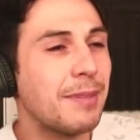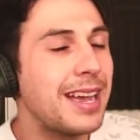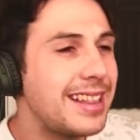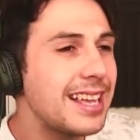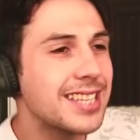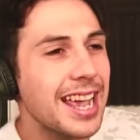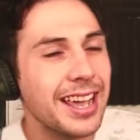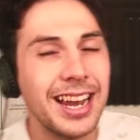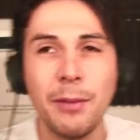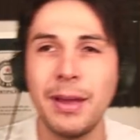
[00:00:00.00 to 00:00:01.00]
but he did take
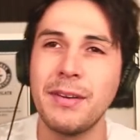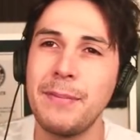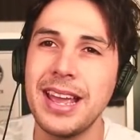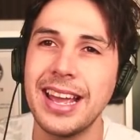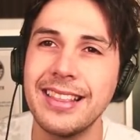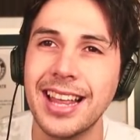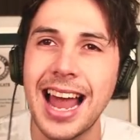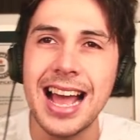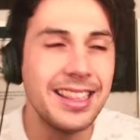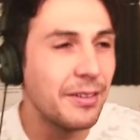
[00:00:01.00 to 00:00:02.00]
a little bit of a beating in the
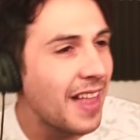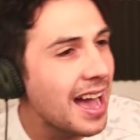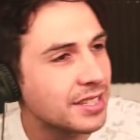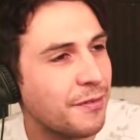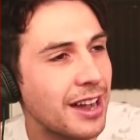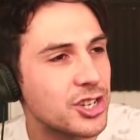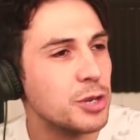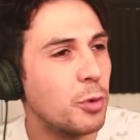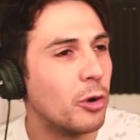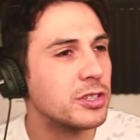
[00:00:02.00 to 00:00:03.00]
last
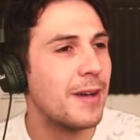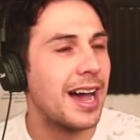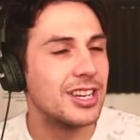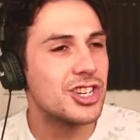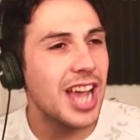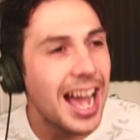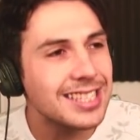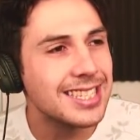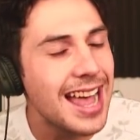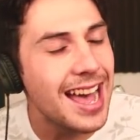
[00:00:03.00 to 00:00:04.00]
Faction Wars match.
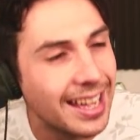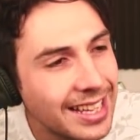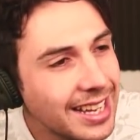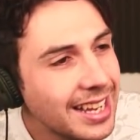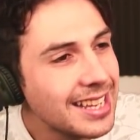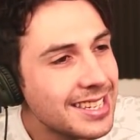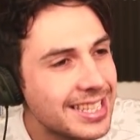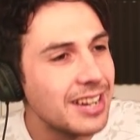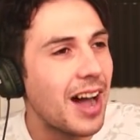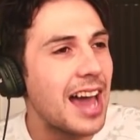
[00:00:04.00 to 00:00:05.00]
Has that
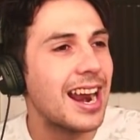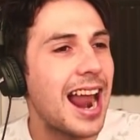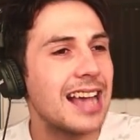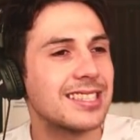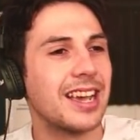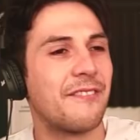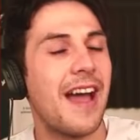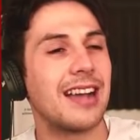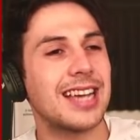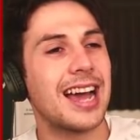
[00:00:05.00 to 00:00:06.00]
still had a lasting
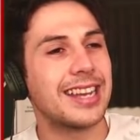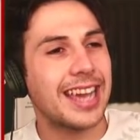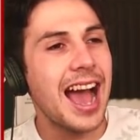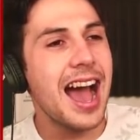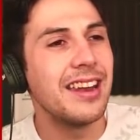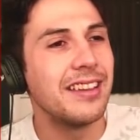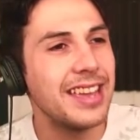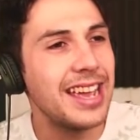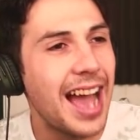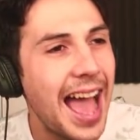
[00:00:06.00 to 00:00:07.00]
effect? And can
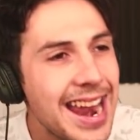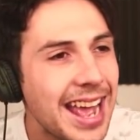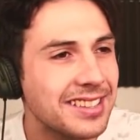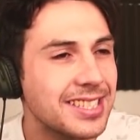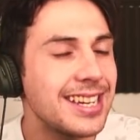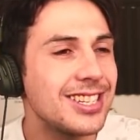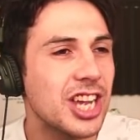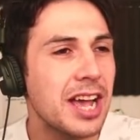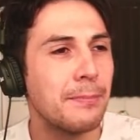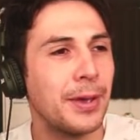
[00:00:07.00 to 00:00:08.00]
the NXT
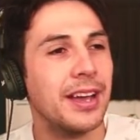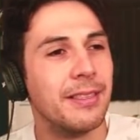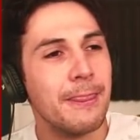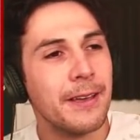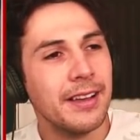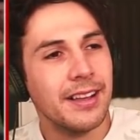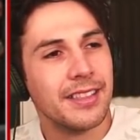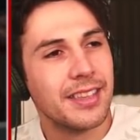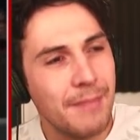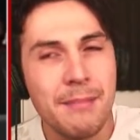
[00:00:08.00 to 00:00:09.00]
champion,
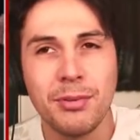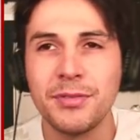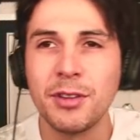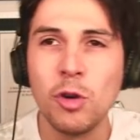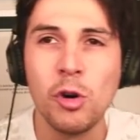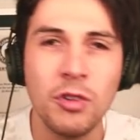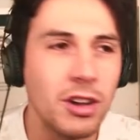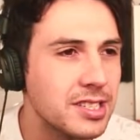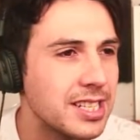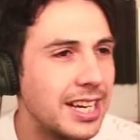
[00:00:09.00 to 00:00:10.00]
the member of the Raw
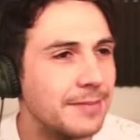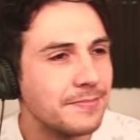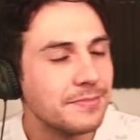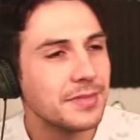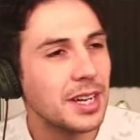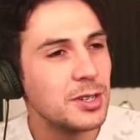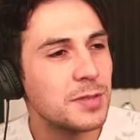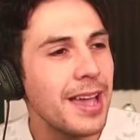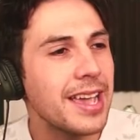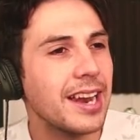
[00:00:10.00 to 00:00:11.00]
roster, who's
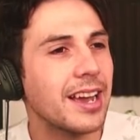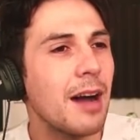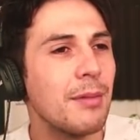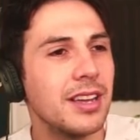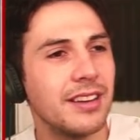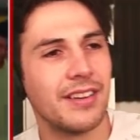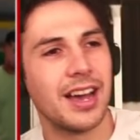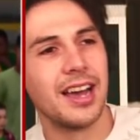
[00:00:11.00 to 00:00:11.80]
making a couple of